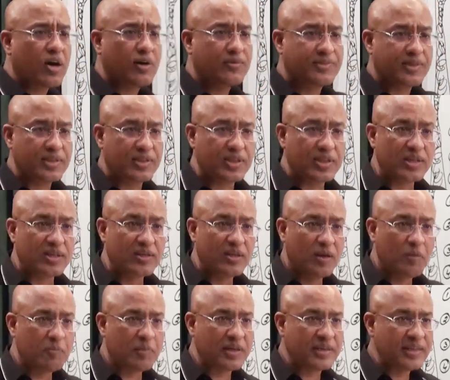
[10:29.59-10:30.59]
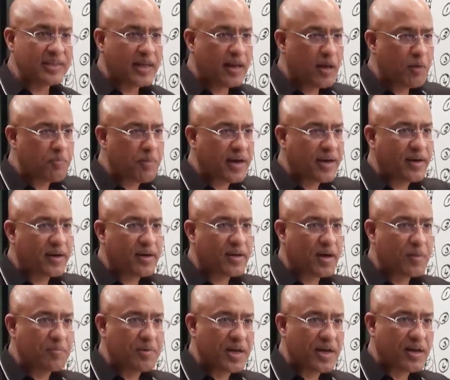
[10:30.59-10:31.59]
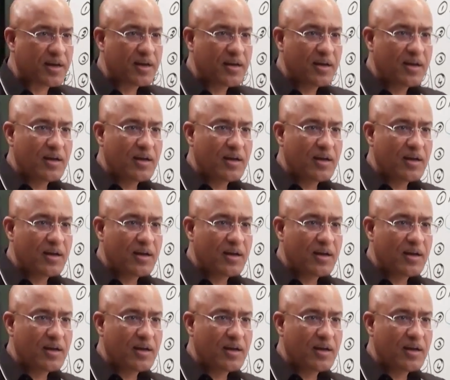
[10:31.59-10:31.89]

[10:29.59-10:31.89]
off the gene, but D N A bend and come here.